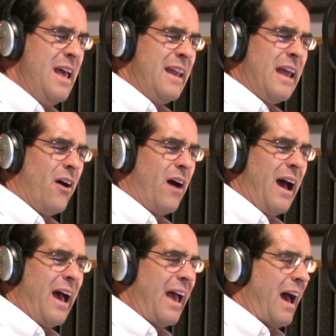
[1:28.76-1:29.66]
Now,
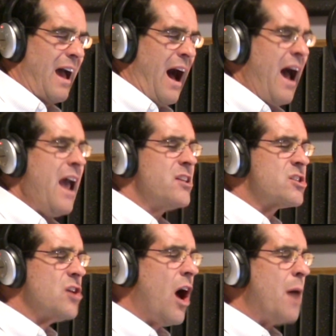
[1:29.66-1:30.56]
I
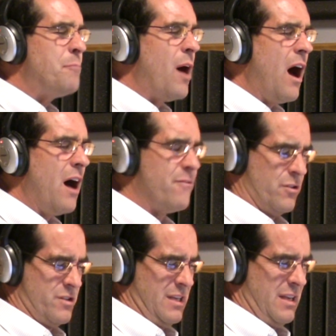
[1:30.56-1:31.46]
saw
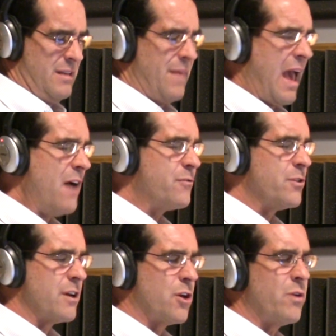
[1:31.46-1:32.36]
poverty
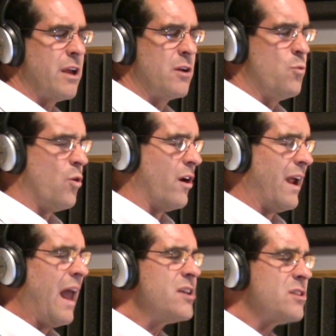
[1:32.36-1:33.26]
after the Korean War,
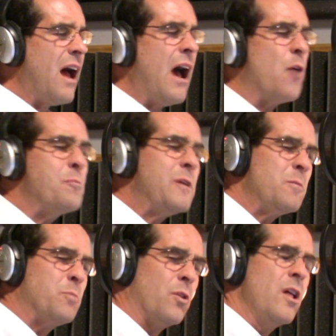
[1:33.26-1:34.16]
and I saw how
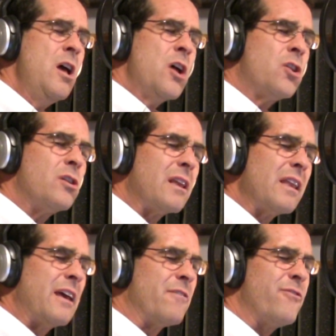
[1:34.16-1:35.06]
people could
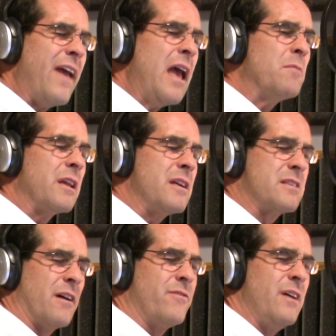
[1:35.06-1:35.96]
live,
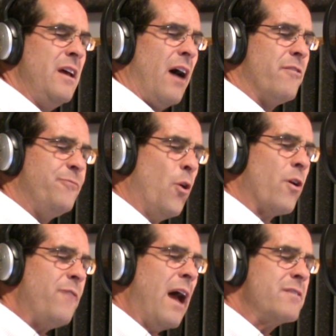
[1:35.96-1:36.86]
families of
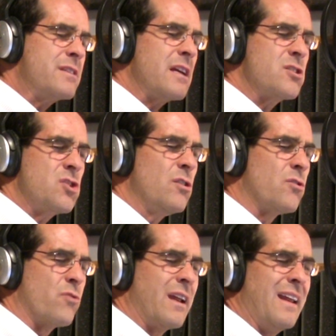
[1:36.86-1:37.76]
4, 5, 6
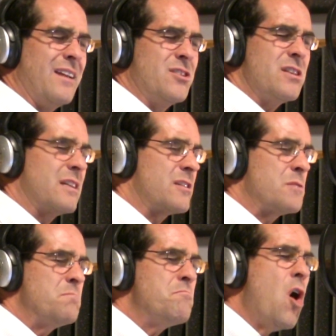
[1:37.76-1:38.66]
children in just a
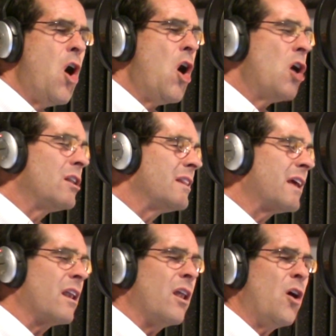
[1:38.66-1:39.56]
small
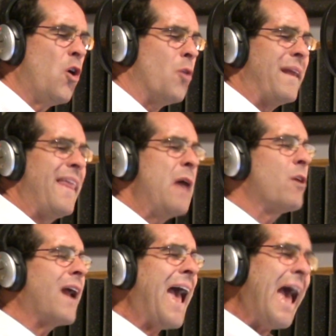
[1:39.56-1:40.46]
little home, and they
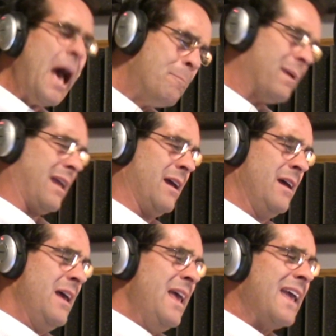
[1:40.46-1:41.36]
were happy.
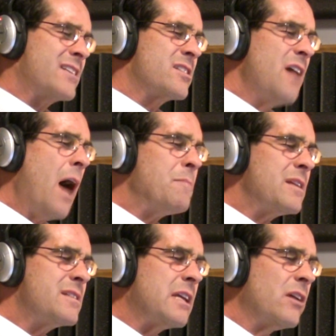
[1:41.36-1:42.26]
It's not
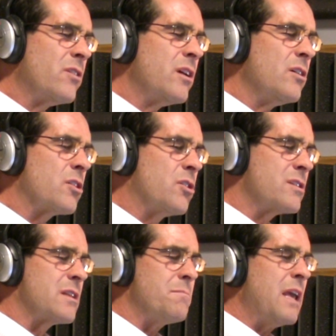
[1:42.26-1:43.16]
material
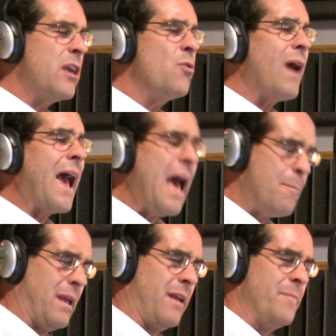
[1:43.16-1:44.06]
goods that make you
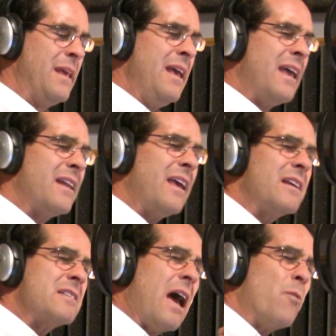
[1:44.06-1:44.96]
happy. It
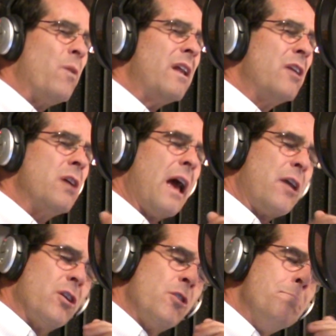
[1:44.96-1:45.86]
is what
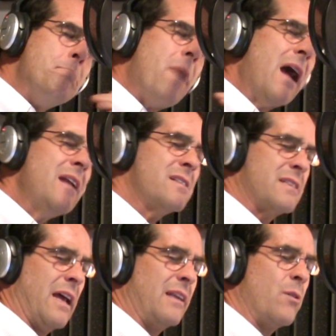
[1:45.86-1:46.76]
your
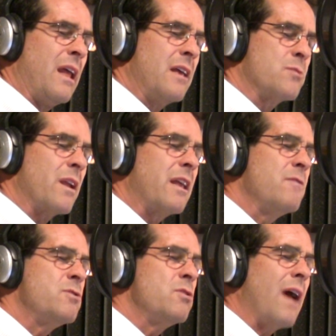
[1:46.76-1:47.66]
mindset is what
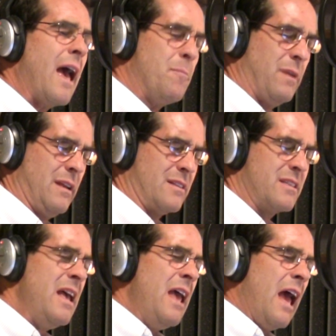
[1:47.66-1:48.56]
gives you
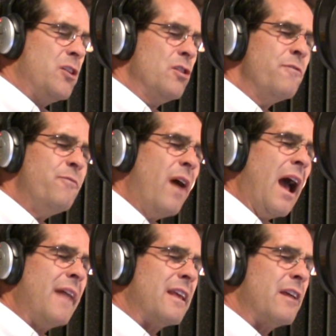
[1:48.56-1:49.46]
happiness. And you'll
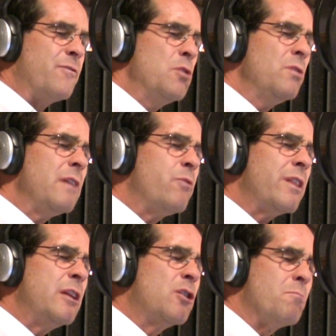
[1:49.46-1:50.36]
find that if you live
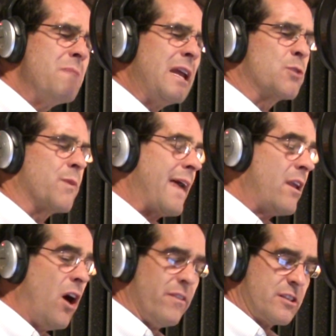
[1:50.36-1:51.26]
within your means
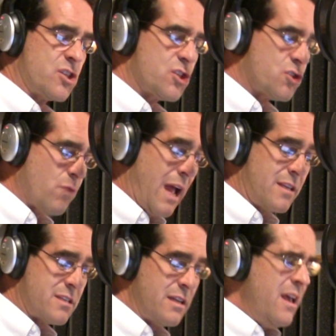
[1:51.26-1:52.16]
without all the
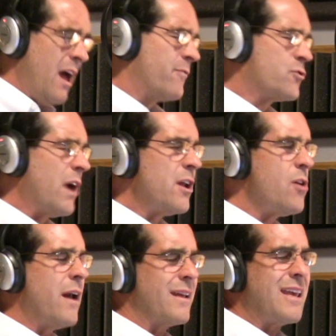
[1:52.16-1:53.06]
stress of trying to
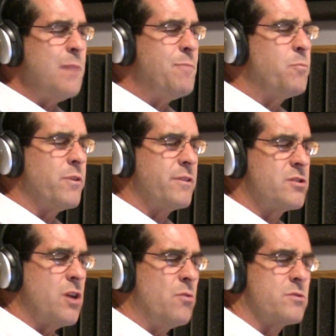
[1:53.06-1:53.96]
go out and keep up with the
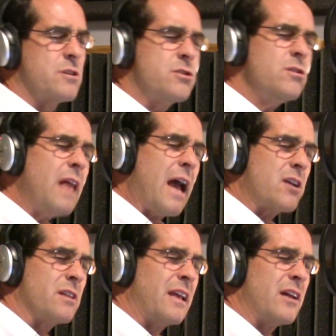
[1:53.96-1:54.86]
Joneses, you'll
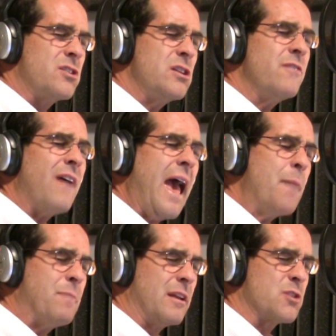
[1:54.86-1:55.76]
actually achieve
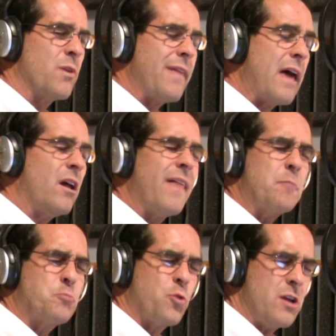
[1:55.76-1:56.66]
happiness without all
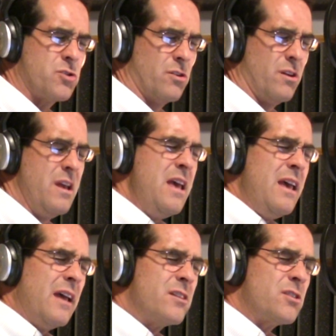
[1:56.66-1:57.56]
that pressure.
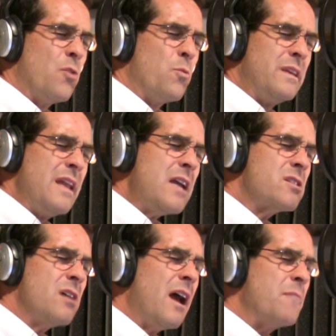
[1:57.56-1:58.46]
And so
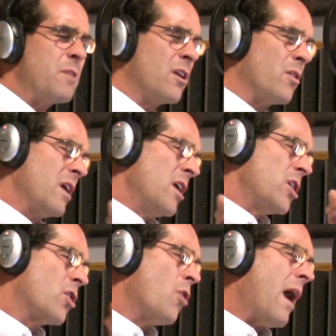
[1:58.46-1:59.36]
next time,
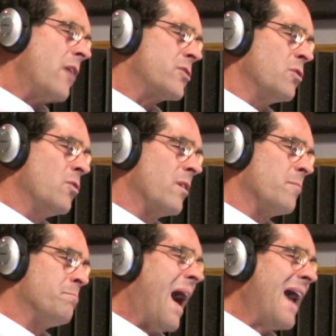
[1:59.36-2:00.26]
you go out to
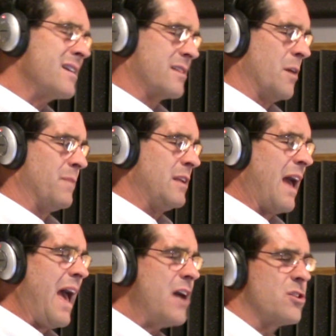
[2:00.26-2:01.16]
buy something,
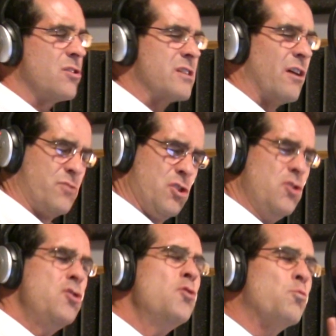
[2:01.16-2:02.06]
ask yourself, do you